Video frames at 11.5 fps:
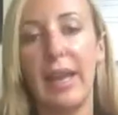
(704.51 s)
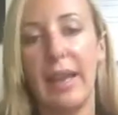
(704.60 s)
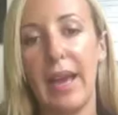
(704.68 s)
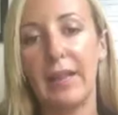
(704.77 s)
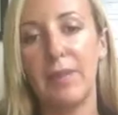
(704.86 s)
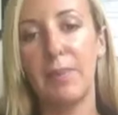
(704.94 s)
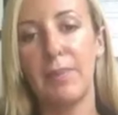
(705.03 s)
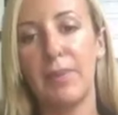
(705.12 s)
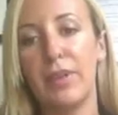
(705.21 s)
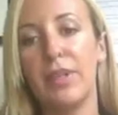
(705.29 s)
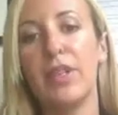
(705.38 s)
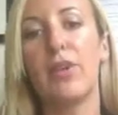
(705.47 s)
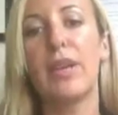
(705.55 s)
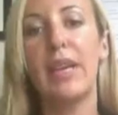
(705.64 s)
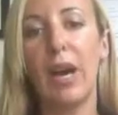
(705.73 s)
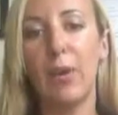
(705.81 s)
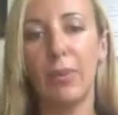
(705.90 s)
and ask people,
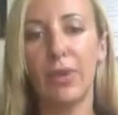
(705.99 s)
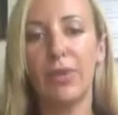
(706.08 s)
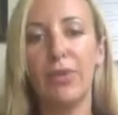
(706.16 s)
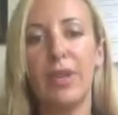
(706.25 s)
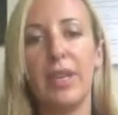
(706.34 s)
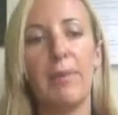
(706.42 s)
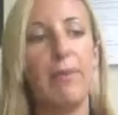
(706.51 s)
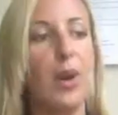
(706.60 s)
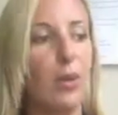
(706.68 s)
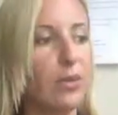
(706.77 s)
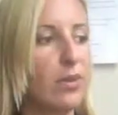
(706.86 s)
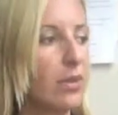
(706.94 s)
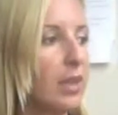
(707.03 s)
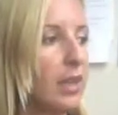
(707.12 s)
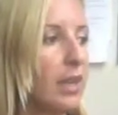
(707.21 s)
get help where you need it most.